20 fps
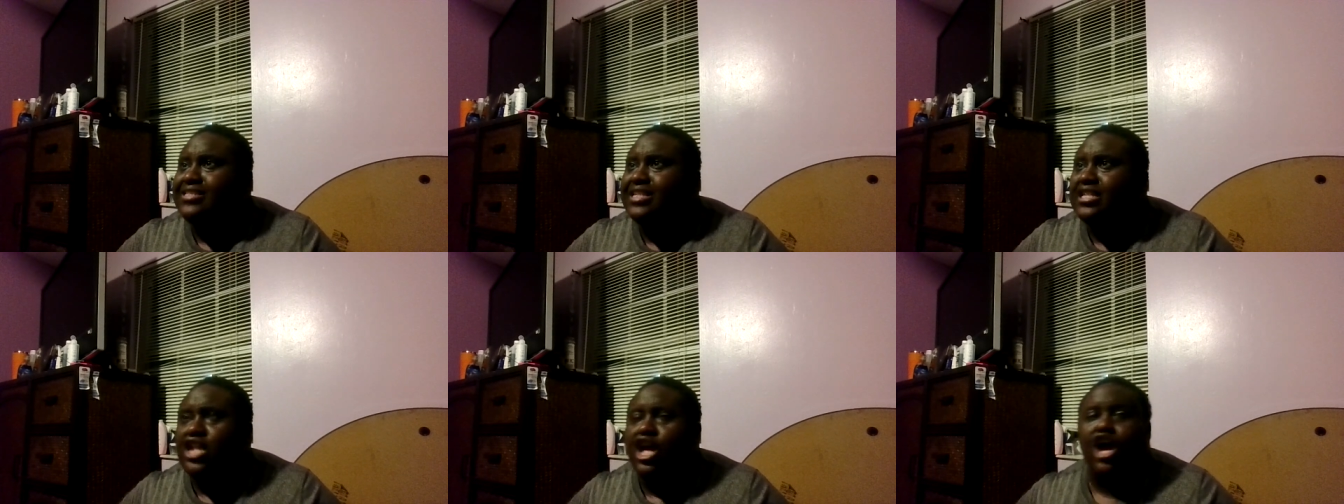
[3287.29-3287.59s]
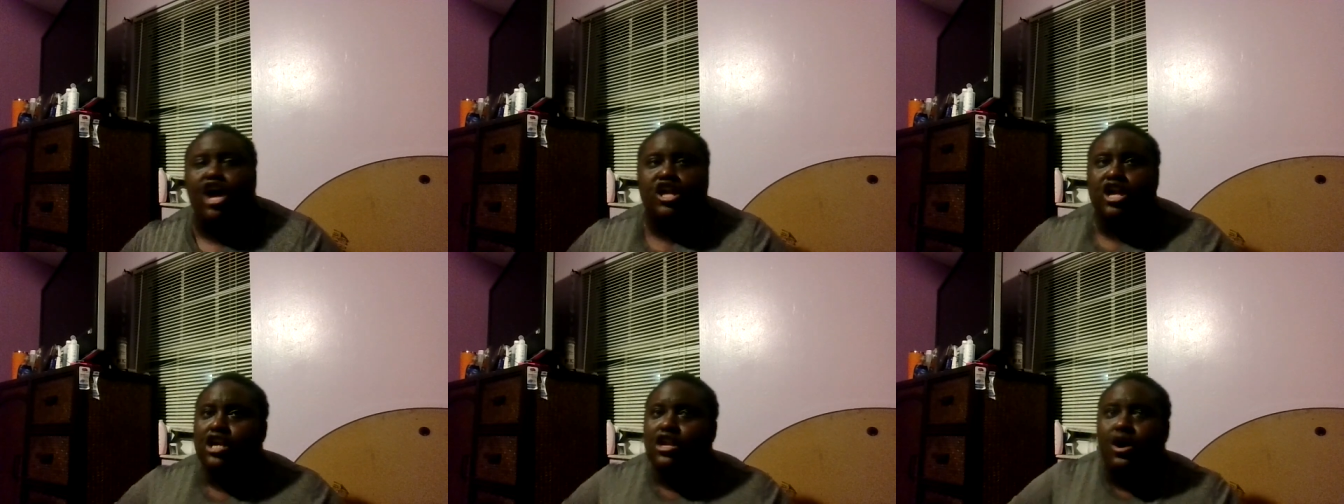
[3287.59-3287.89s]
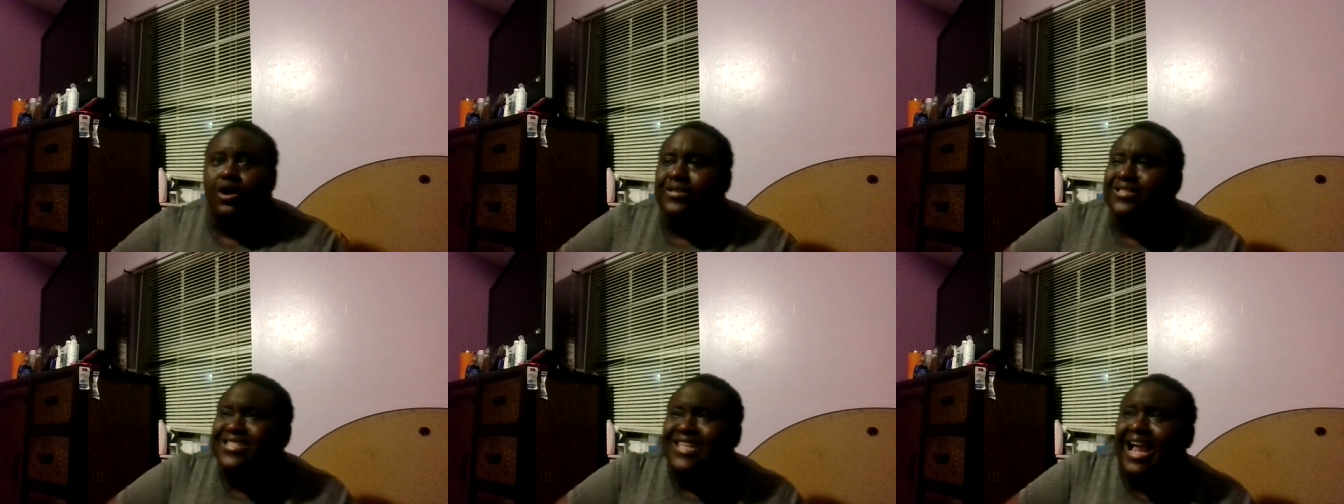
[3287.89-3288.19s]
You
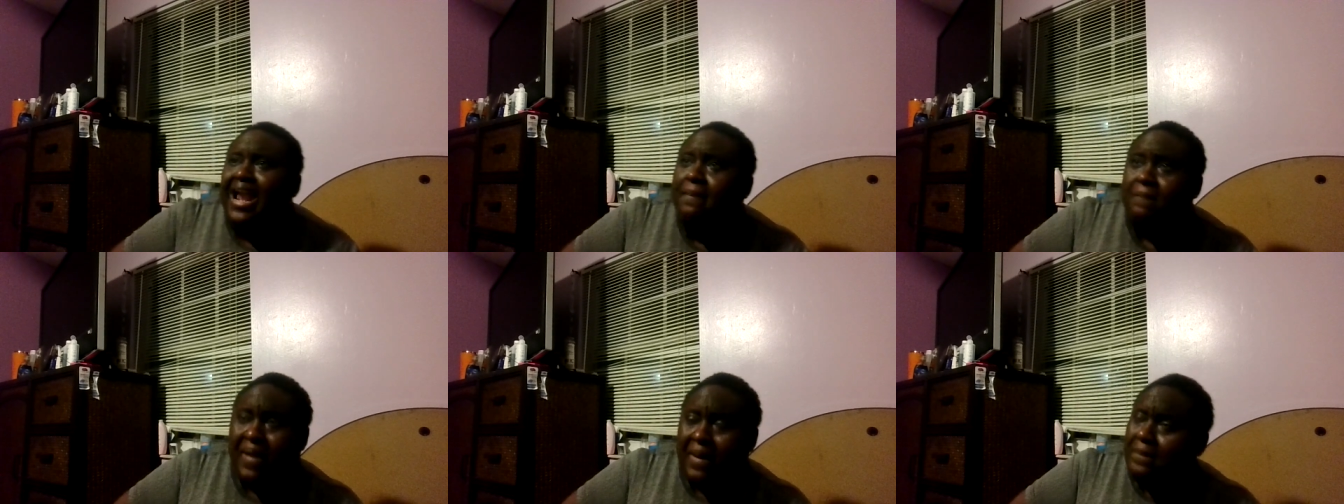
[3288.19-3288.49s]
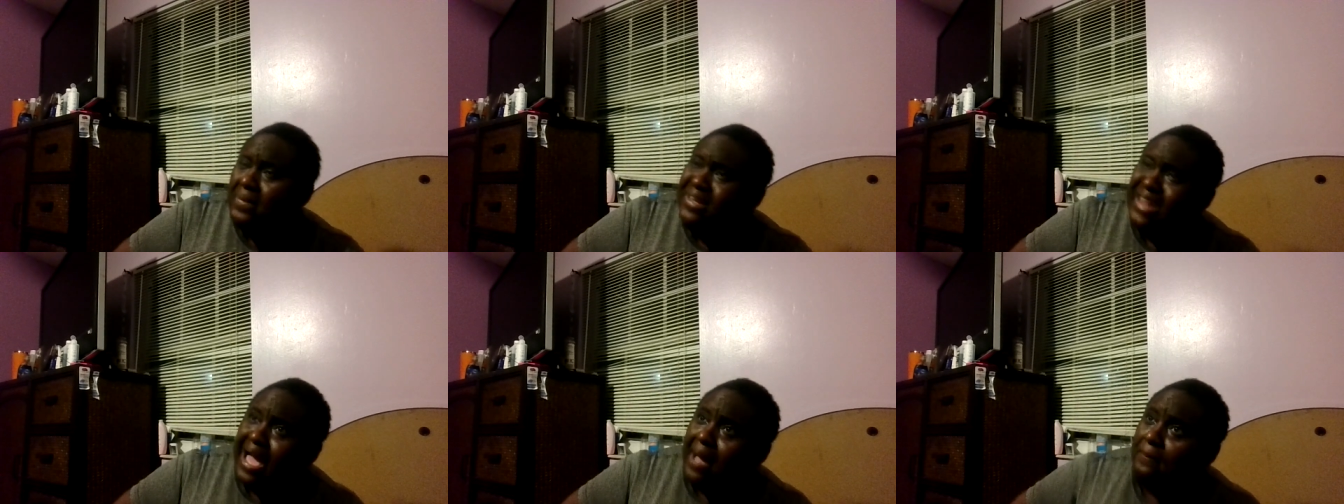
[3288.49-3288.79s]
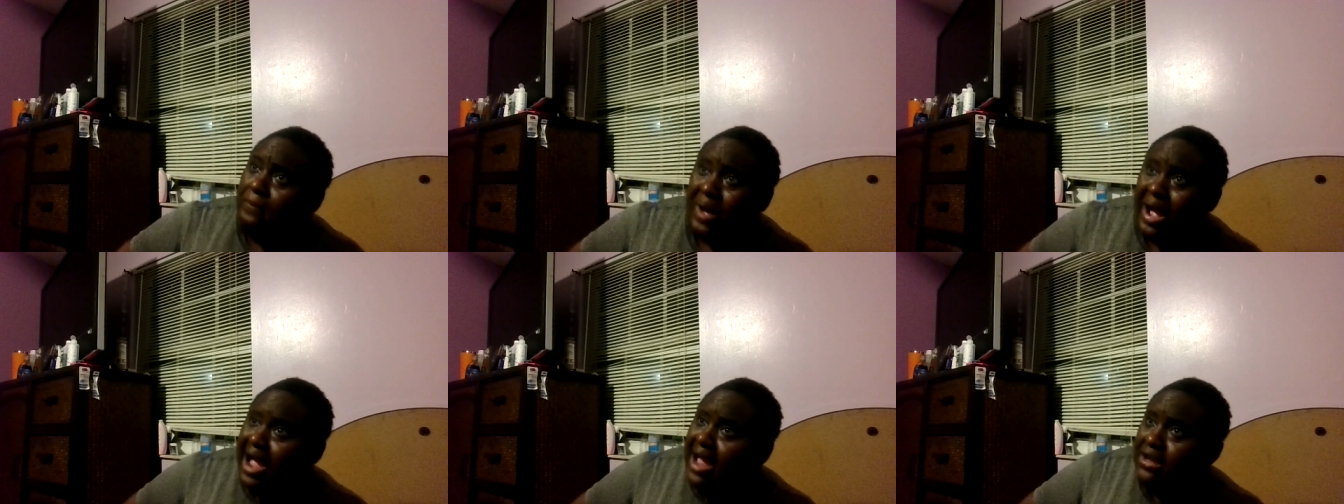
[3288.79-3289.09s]
don't tell people that
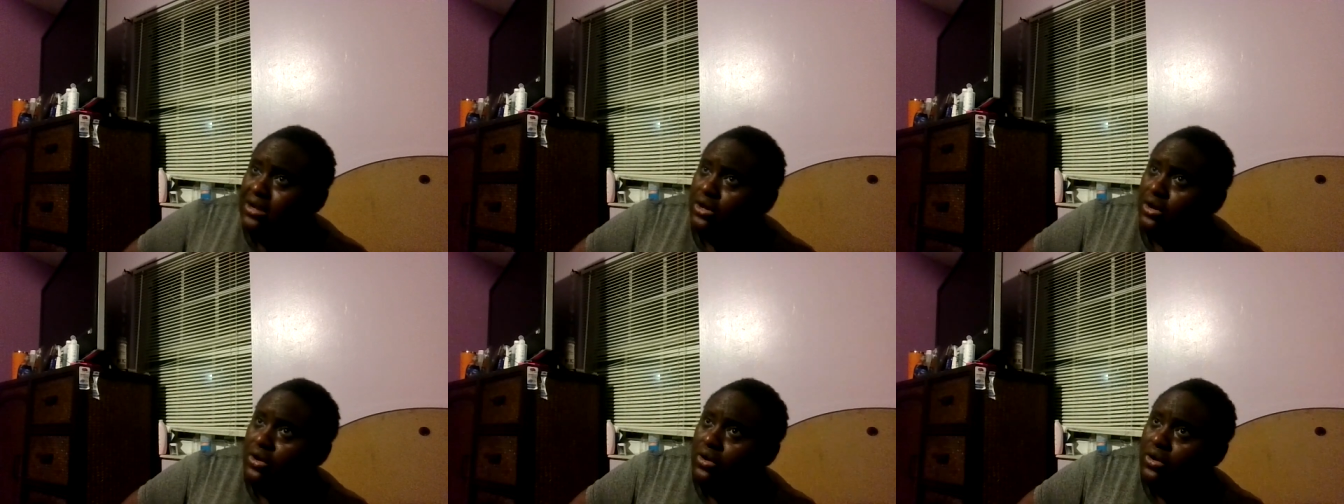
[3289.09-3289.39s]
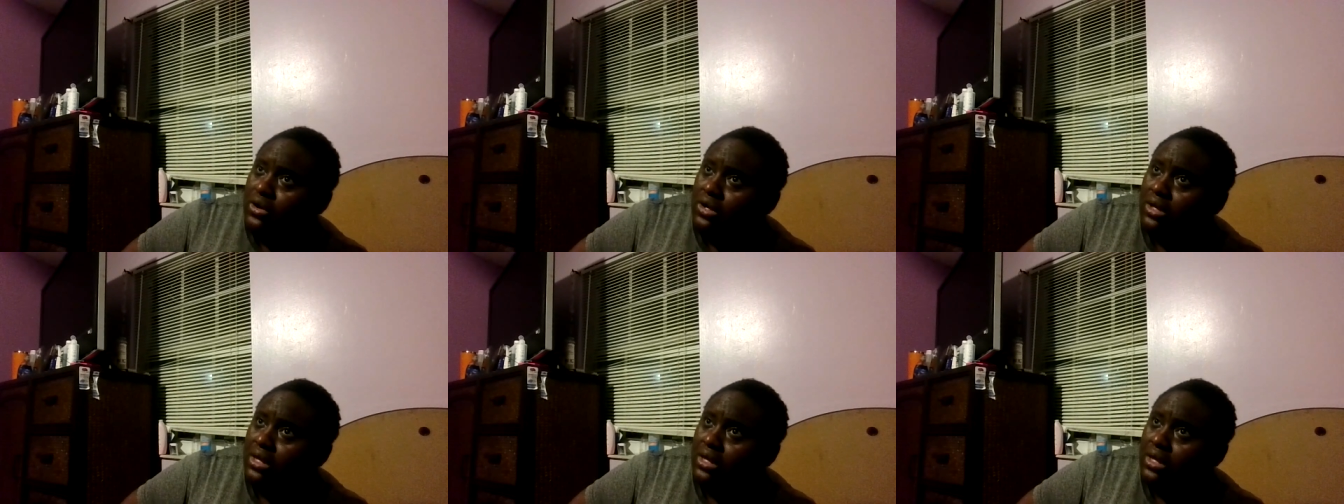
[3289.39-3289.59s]
part though.